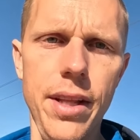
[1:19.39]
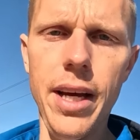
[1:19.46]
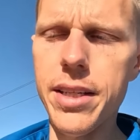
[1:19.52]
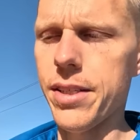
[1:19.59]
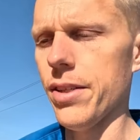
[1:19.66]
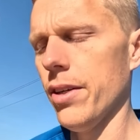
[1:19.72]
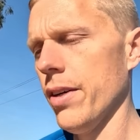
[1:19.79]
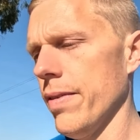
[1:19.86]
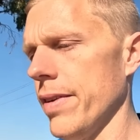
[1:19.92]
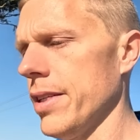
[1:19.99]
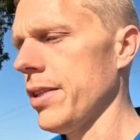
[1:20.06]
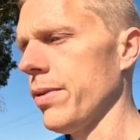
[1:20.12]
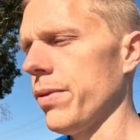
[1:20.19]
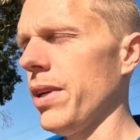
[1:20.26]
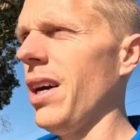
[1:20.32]
That side of
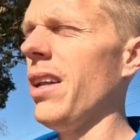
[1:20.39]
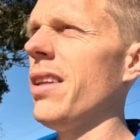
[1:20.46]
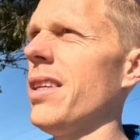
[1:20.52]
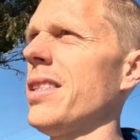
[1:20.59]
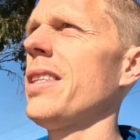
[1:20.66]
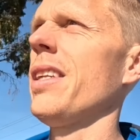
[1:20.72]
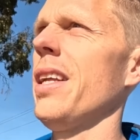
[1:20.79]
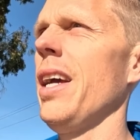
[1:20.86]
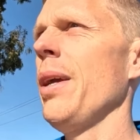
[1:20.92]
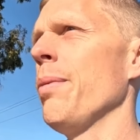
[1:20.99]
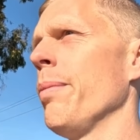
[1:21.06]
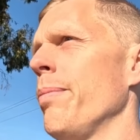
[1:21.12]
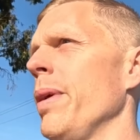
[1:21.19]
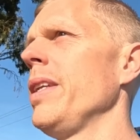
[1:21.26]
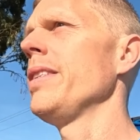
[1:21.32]
it's all done. There's still a heap
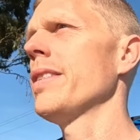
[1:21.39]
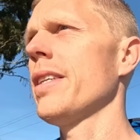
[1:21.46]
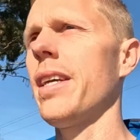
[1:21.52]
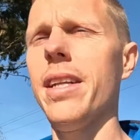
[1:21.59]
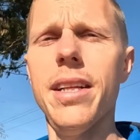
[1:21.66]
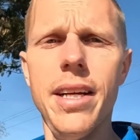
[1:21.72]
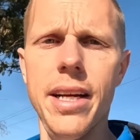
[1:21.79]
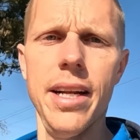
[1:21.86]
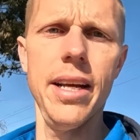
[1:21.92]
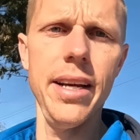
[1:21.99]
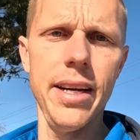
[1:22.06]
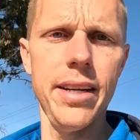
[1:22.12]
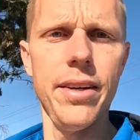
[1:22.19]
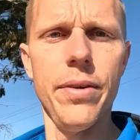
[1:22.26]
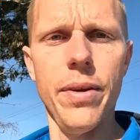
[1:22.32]
of bins to clean
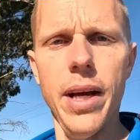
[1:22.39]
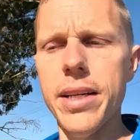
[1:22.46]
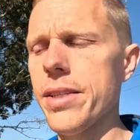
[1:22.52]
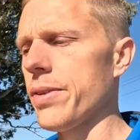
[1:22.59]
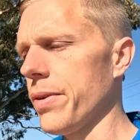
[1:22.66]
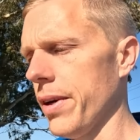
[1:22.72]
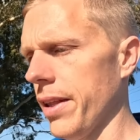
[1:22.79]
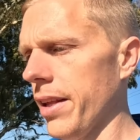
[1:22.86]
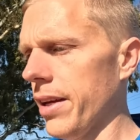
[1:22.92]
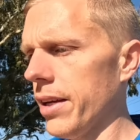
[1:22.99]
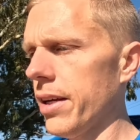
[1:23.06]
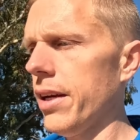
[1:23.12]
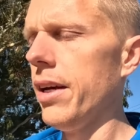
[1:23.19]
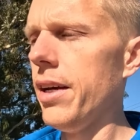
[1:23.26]
out and all that sort of thing.